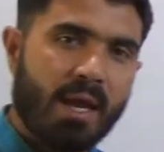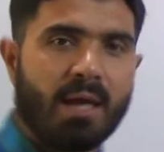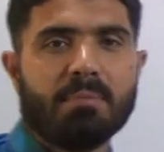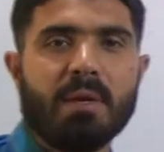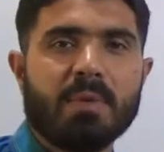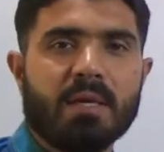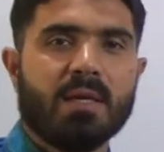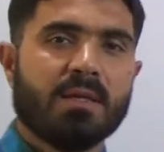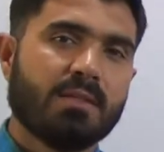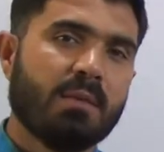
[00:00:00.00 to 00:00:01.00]
And maybe
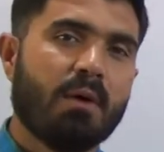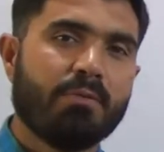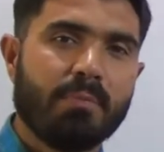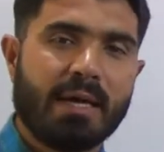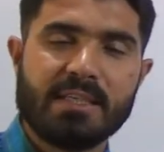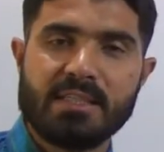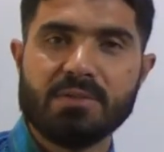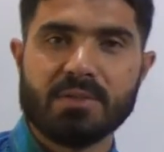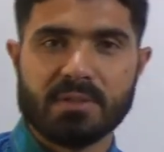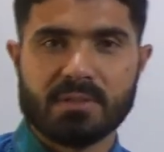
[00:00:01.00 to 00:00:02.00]
some of my
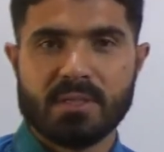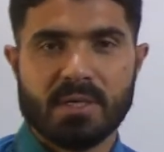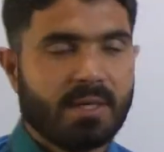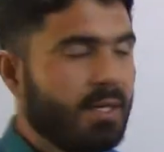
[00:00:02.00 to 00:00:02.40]
students,